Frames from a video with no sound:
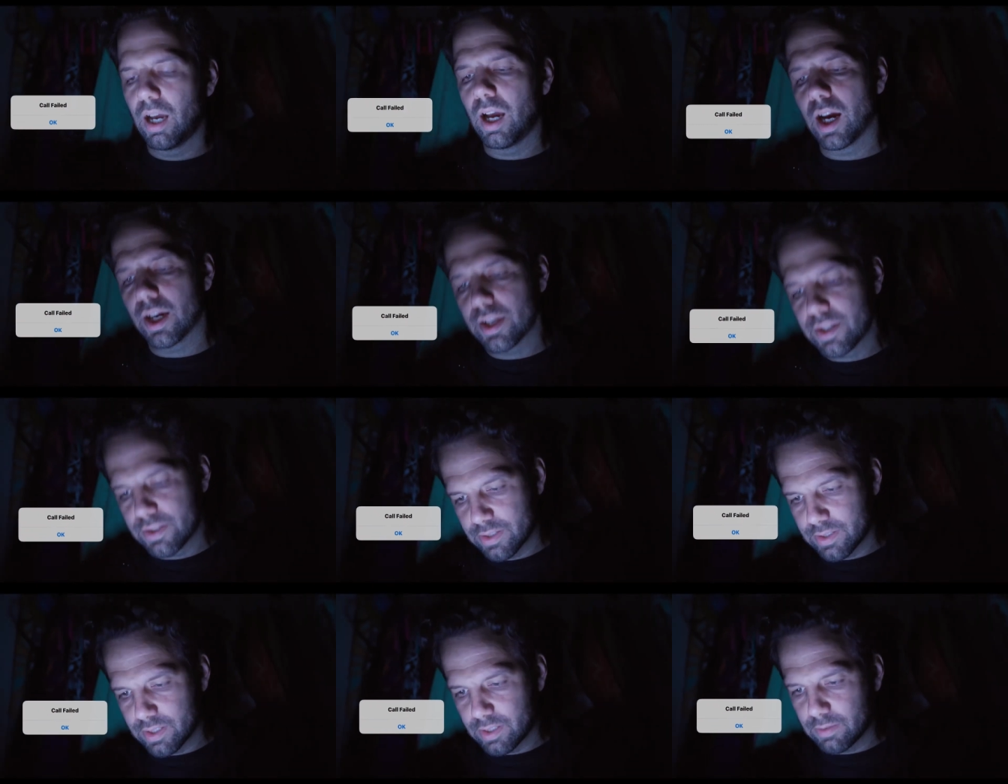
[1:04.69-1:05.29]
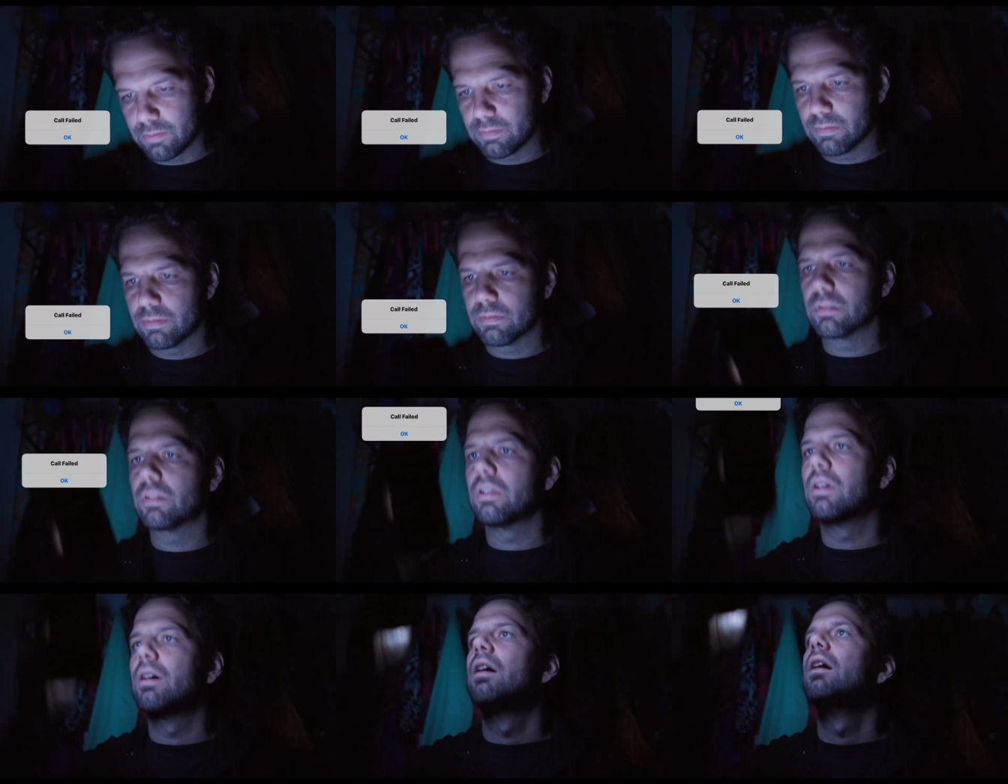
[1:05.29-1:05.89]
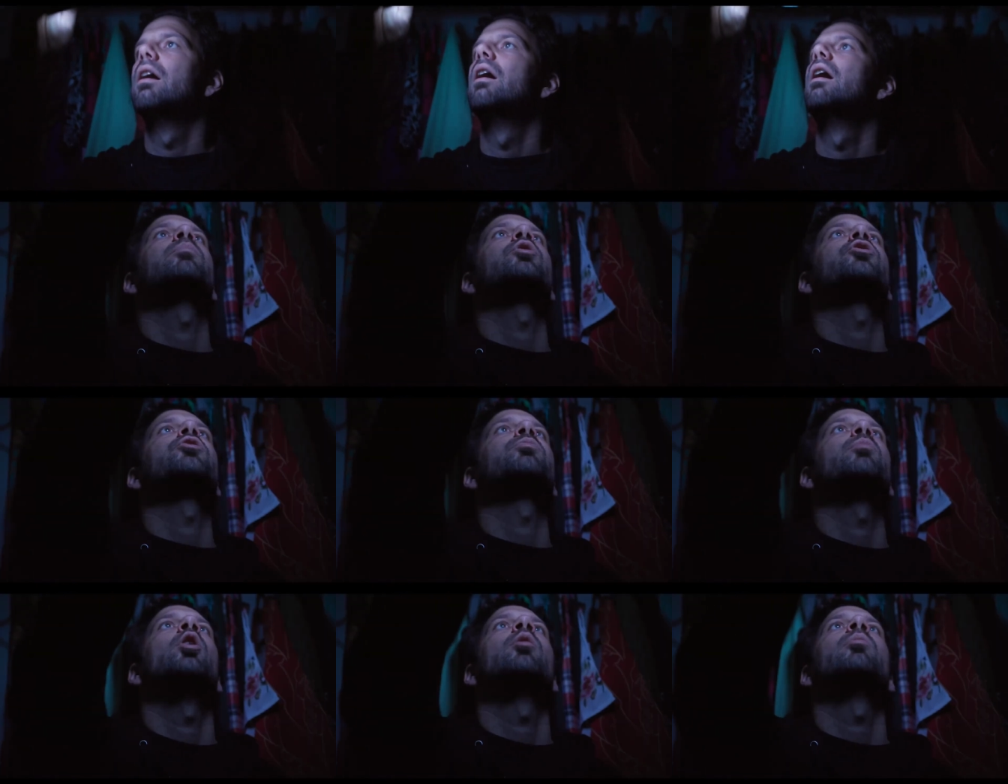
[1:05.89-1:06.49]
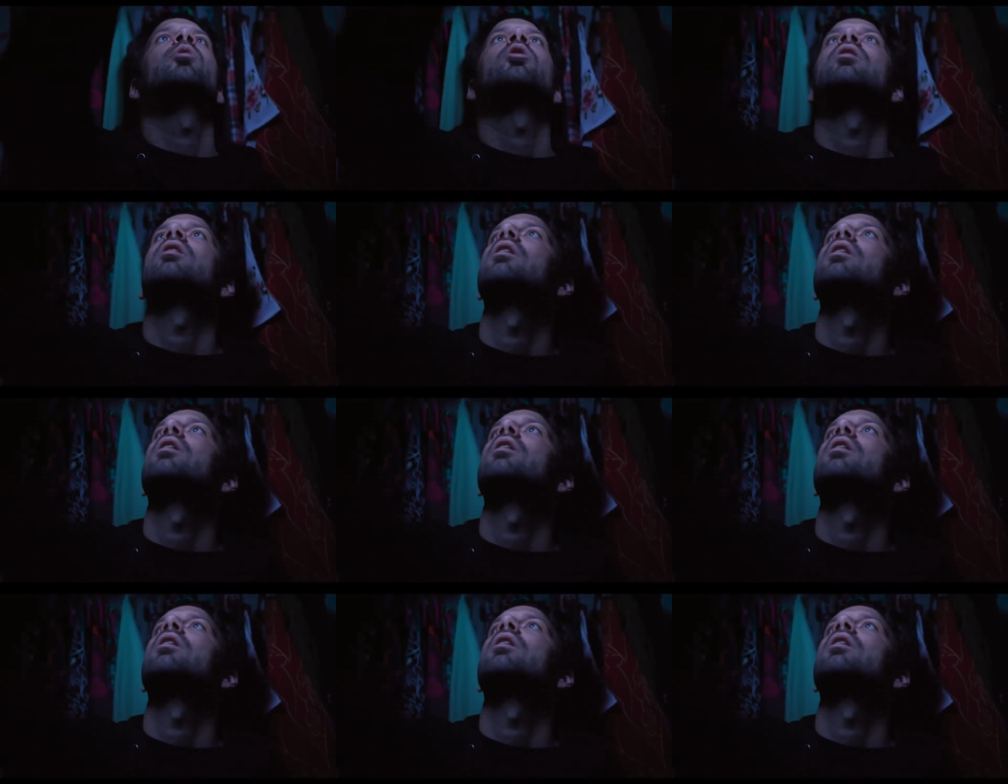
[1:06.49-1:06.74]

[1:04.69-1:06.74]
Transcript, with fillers: Are you serious? Come on, Boost Mobile.